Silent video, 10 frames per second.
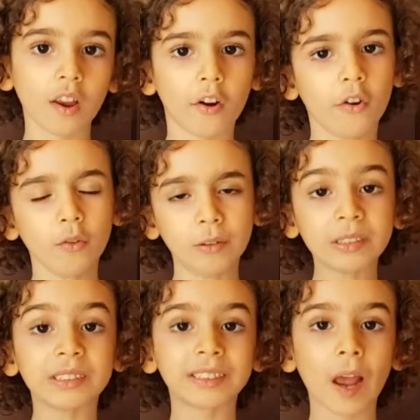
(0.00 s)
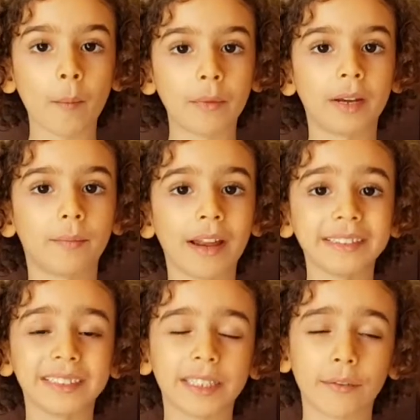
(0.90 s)
Roots come in
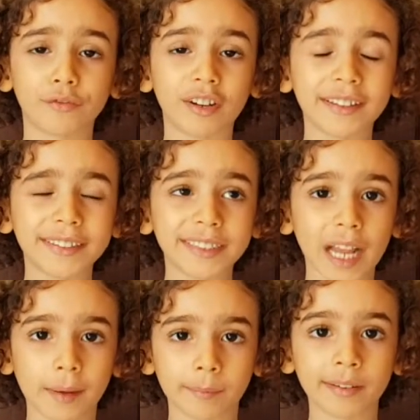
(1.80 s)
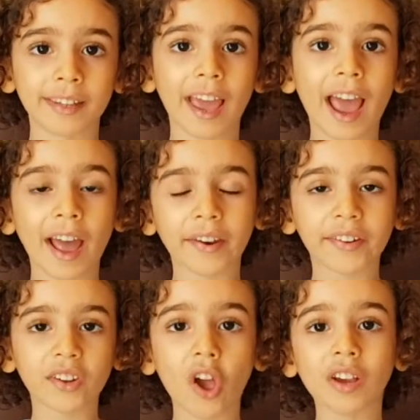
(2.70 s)
many different shapes and
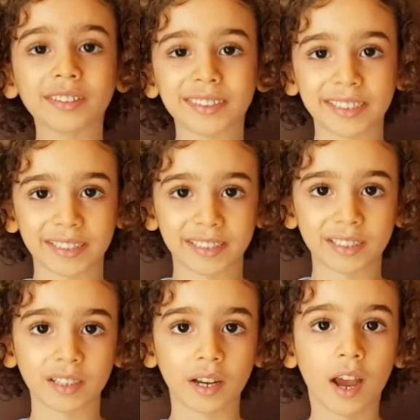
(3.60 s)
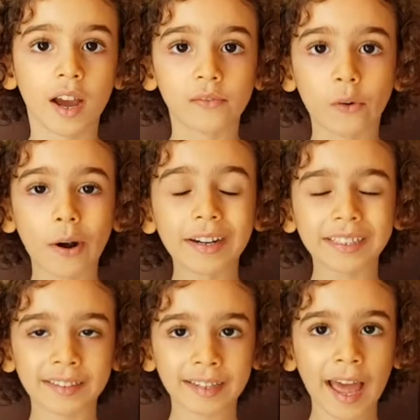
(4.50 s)
sizes. For
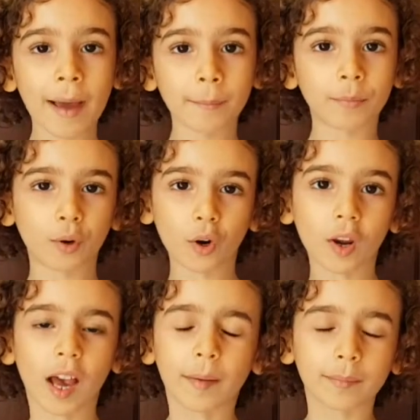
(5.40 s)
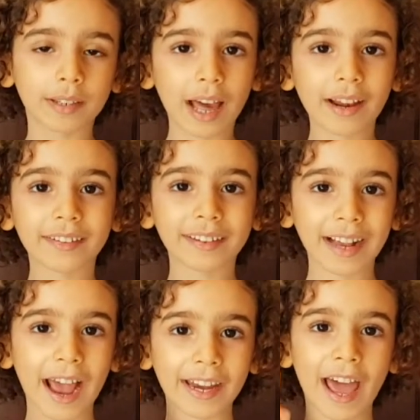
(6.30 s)
example, plants
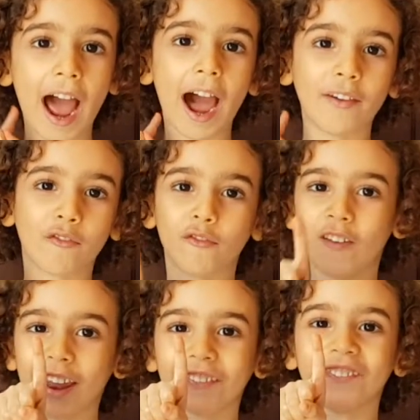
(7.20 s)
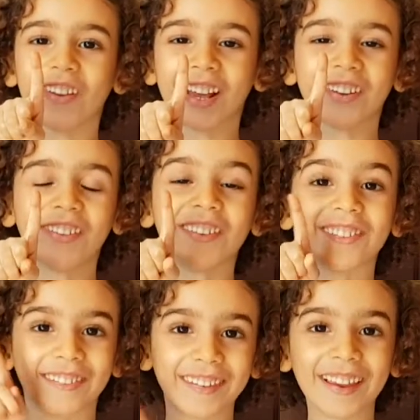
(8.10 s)
can have one main
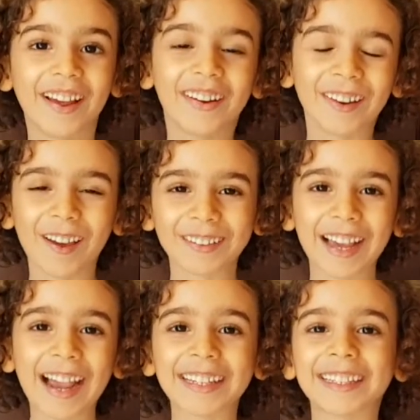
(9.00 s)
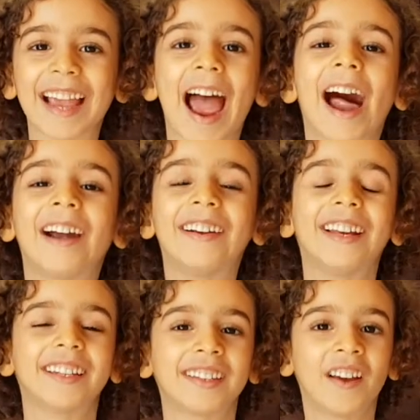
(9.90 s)
root like a
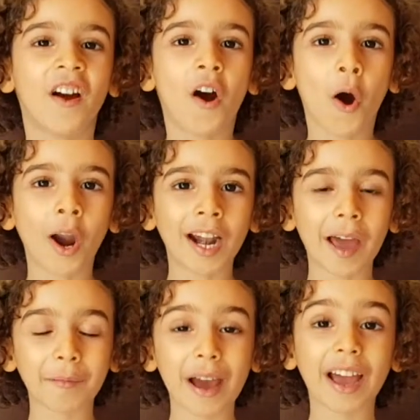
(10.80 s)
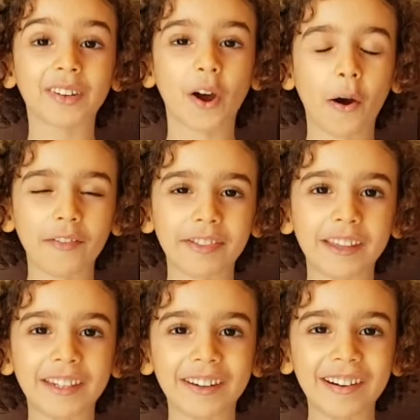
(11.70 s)
carrot or a mat of
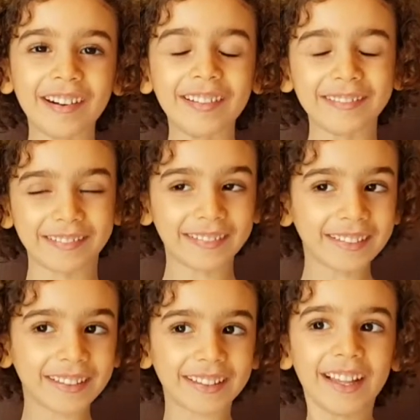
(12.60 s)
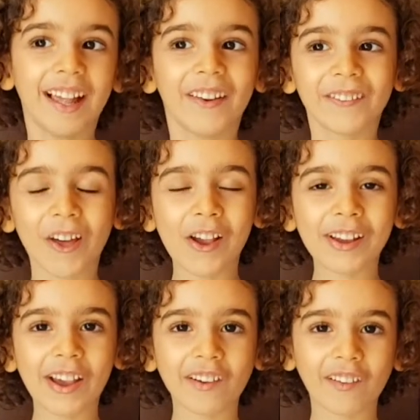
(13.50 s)
thinner roots like
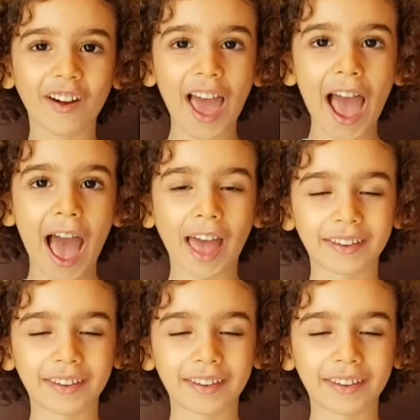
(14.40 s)
grass.